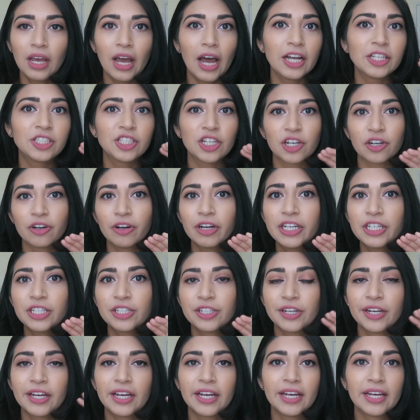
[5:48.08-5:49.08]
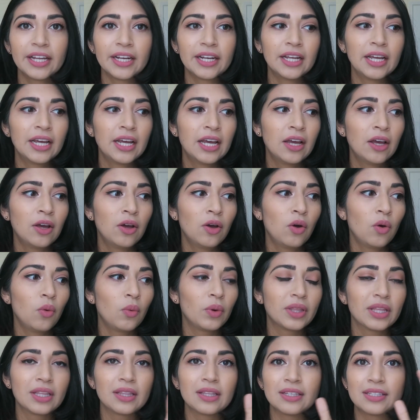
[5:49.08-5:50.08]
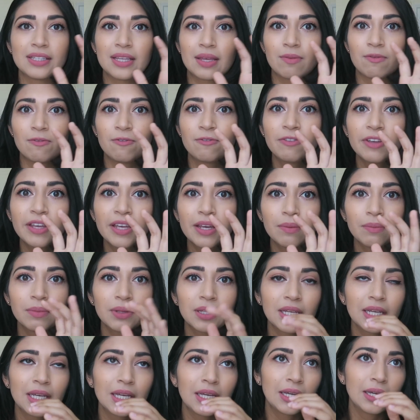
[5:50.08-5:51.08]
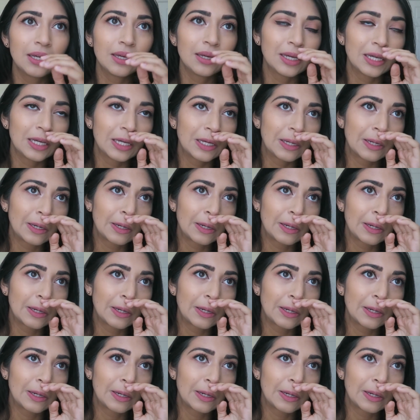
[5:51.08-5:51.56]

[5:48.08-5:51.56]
a generation within the same family,